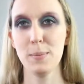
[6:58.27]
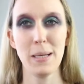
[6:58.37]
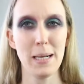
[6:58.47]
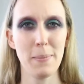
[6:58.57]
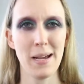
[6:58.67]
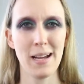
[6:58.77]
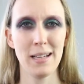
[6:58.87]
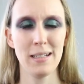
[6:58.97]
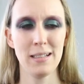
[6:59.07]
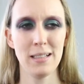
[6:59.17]
it's Peter
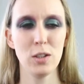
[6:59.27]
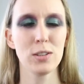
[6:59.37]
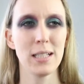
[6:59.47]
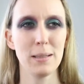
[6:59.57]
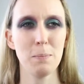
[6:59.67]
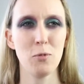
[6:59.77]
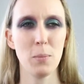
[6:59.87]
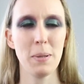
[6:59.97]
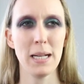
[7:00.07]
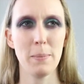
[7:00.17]
Pan, it looks like
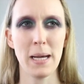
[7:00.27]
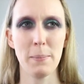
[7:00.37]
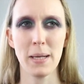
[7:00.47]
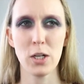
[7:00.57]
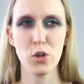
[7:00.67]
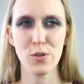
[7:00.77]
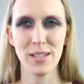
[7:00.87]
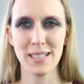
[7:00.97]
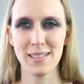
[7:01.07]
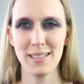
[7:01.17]
from Peter Pan, but I don't know if that's